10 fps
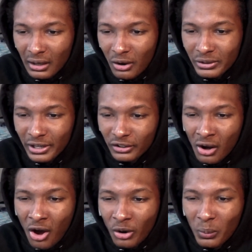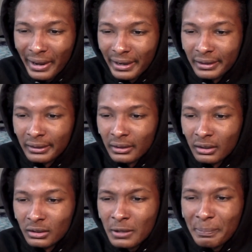Oh, yeah. All the way.
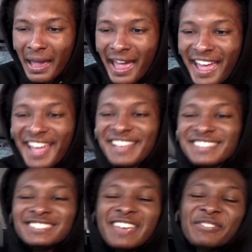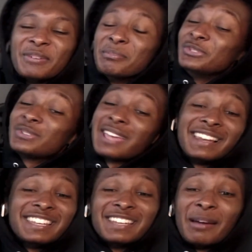Good pass, David. You
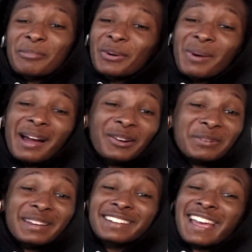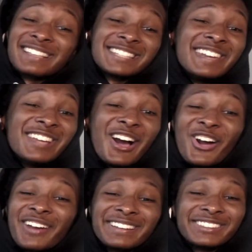can't leave that boy wide open. That's that
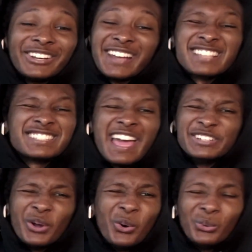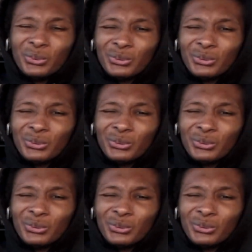dog right there. That's that dude.